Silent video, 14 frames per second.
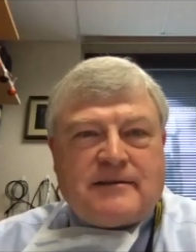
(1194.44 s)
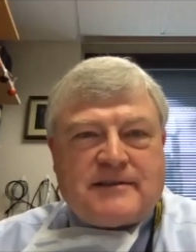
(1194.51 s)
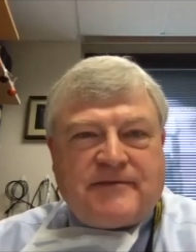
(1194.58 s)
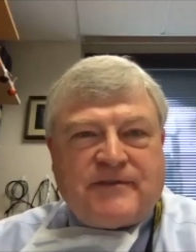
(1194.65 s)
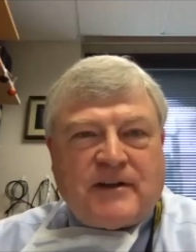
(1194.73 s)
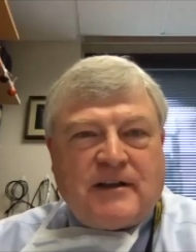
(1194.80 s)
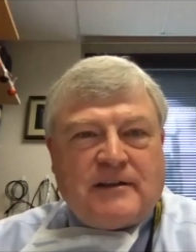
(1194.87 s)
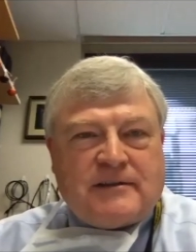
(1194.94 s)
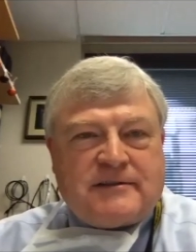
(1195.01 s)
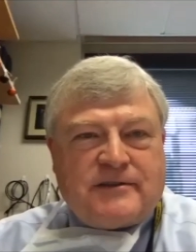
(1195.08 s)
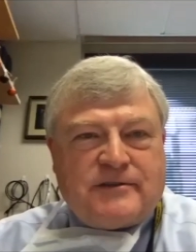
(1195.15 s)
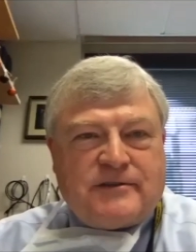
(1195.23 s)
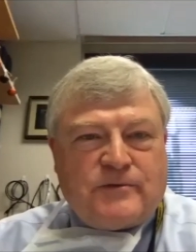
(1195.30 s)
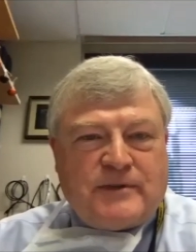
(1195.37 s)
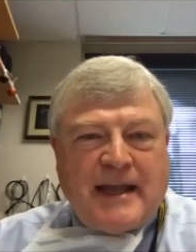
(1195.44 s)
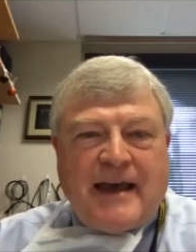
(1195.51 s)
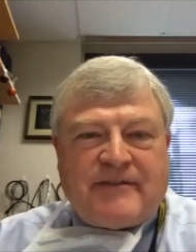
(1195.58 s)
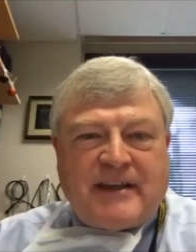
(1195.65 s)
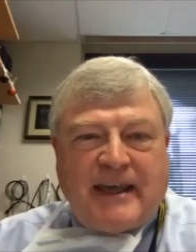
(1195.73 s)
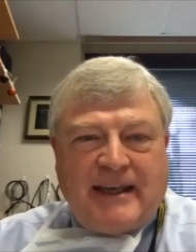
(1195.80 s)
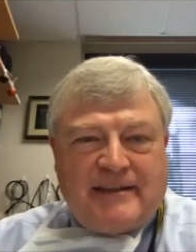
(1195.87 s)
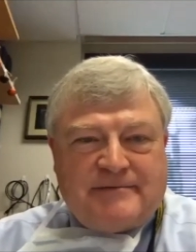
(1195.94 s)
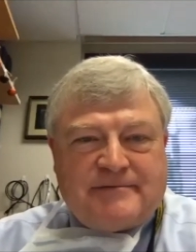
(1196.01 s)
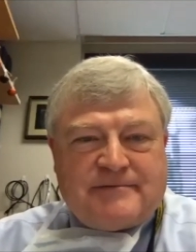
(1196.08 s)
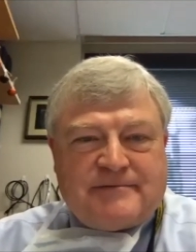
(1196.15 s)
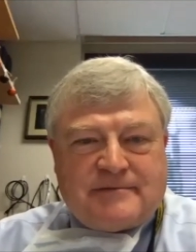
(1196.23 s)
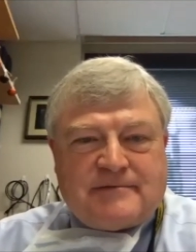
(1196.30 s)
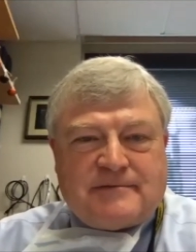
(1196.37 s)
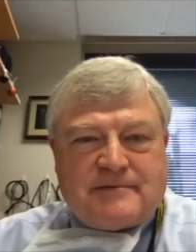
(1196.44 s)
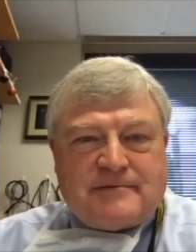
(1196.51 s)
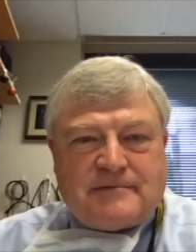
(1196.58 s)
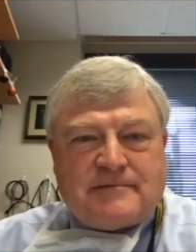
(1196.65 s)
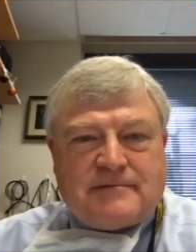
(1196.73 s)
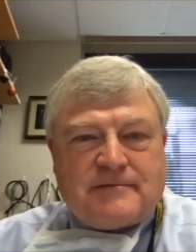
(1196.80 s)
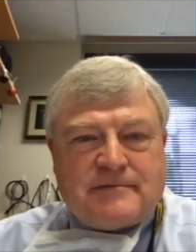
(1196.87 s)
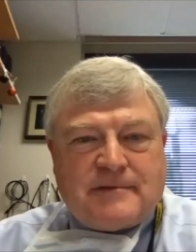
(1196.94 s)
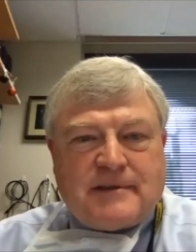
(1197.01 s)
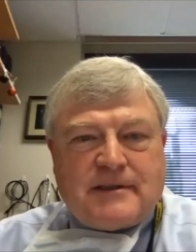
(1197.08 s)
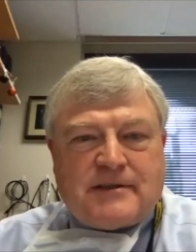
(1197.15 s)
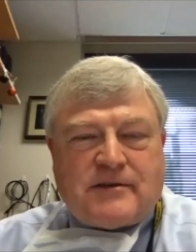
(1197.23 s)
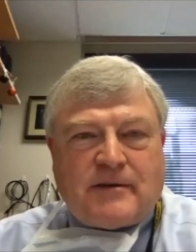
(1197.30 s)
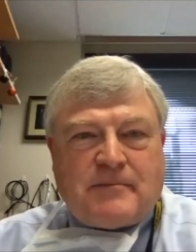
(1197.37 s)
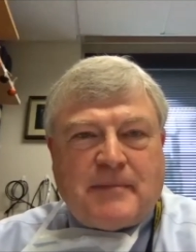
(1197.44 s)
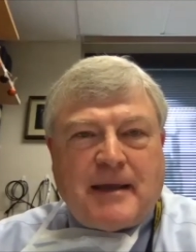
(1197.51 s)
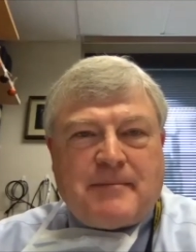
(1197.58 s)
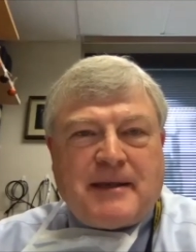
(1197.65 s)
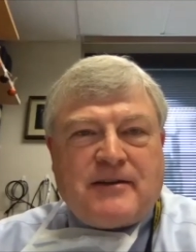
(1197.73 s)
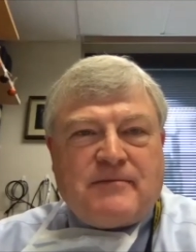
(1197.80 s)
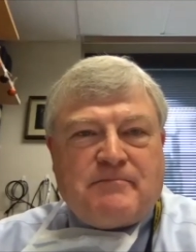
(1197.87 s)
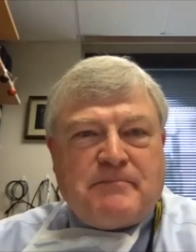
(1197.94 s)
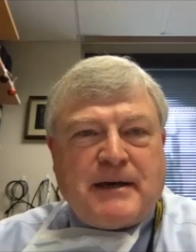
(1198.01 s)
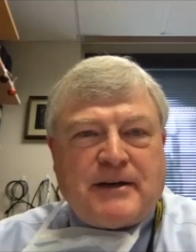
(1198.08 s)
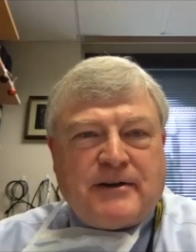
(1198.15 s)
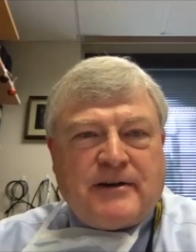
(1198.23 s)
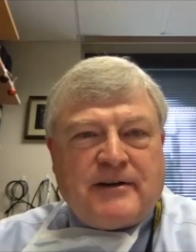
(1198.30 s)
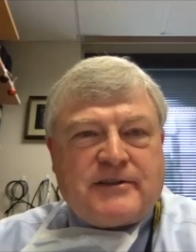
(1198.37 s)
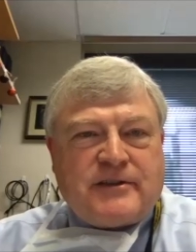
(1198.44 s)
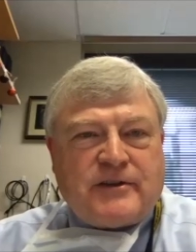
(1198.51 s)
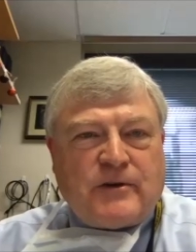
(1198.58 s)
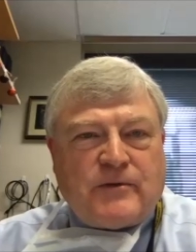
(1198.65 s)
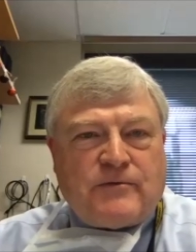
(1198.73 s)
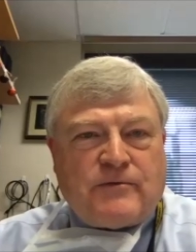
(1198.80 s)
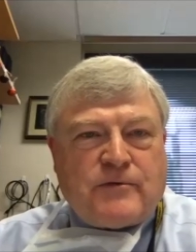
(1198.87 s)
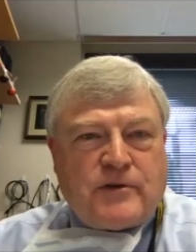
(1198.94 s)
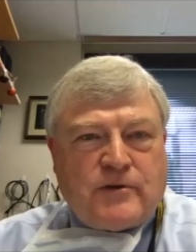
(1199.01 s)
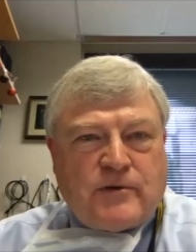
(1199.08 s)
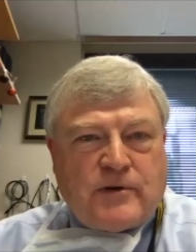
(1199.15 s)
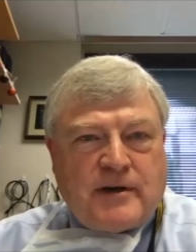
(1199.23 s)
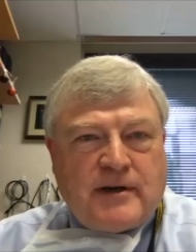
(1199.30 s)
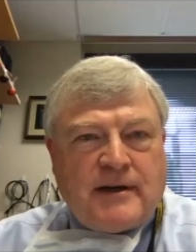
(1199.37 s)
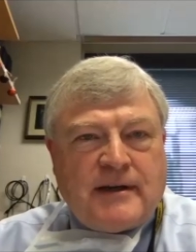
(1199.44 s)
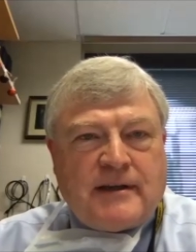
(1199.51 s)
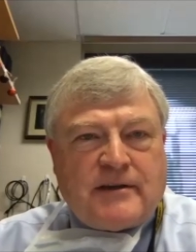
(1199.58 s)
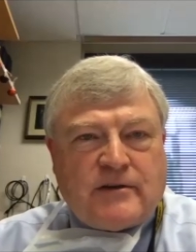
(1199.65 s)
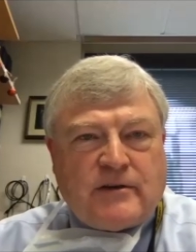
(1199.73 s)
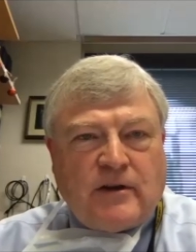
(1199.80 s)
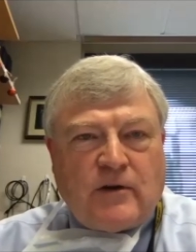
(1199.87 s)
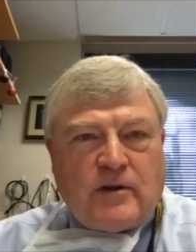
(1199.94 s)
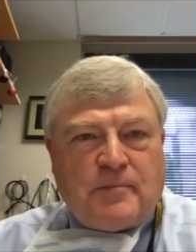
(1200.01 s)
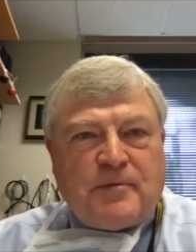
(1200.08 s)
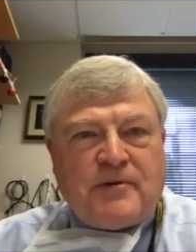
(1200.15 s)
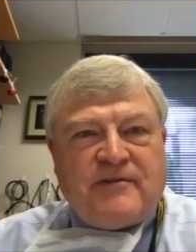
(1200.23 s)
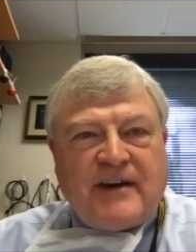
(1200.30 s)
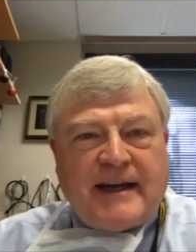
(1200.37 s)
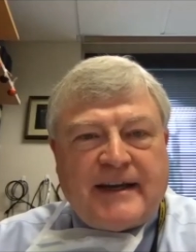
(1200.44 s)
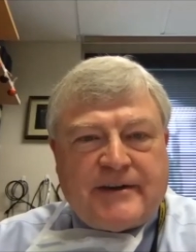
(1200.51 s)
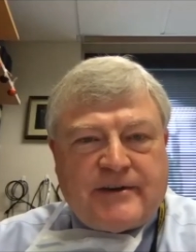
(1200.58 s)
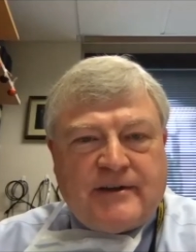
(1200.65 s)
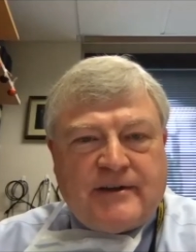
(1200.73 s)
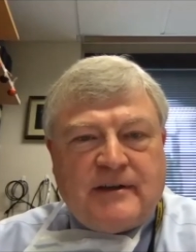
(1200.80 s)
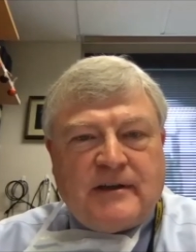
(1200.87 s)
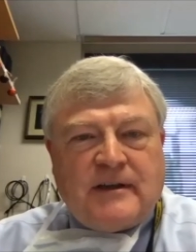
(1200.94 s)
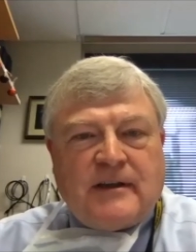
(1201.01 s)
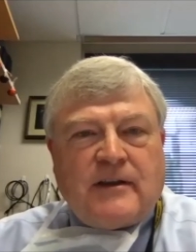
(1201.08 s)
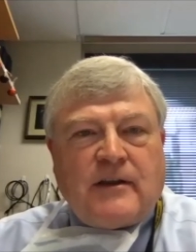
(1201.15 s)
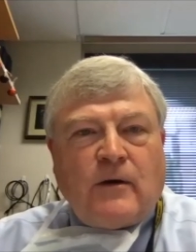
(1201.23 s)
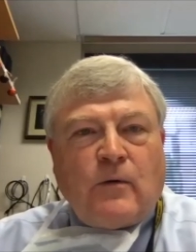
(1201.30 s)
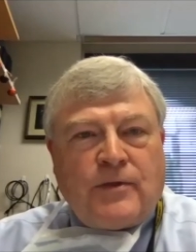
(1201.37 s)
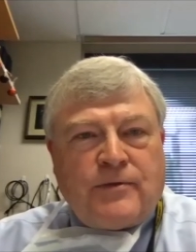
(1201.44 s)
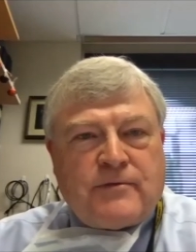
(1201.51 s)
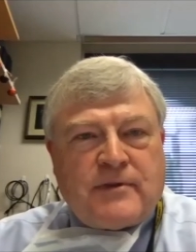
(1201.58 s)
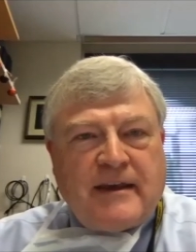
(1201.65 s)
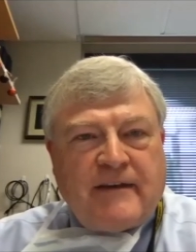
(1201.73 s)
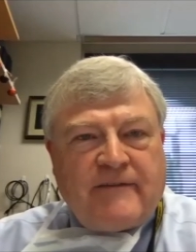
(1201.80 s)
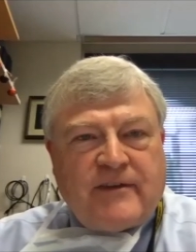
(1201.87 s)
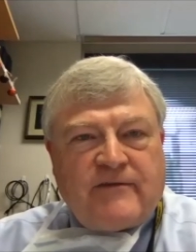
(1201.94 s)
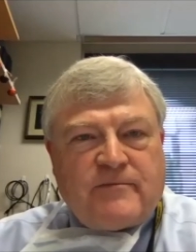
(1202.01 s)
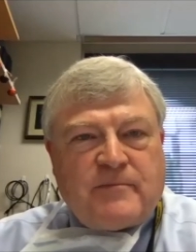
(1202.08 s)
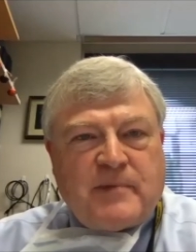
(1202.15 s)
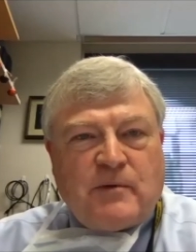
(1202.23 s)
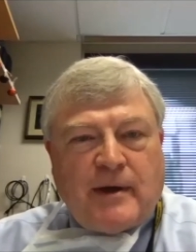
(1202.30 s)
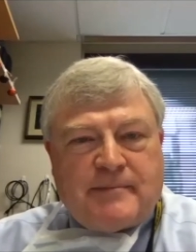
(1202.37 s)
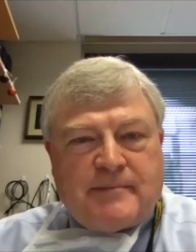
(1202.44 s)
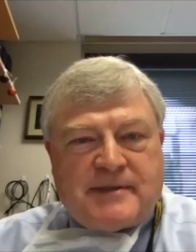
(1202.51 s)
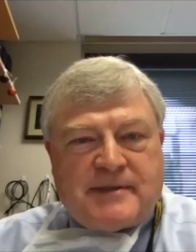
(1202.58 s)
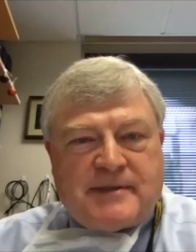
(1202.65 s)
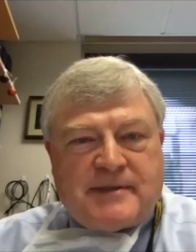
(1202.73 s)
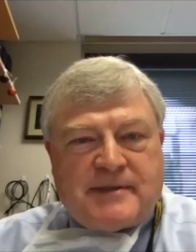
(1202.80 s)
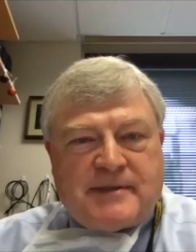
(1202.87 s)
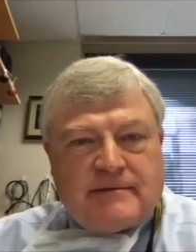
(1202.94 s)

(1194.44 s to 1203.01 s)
difficult to navigate. So it may be better to go through your local provider or through the FFB website,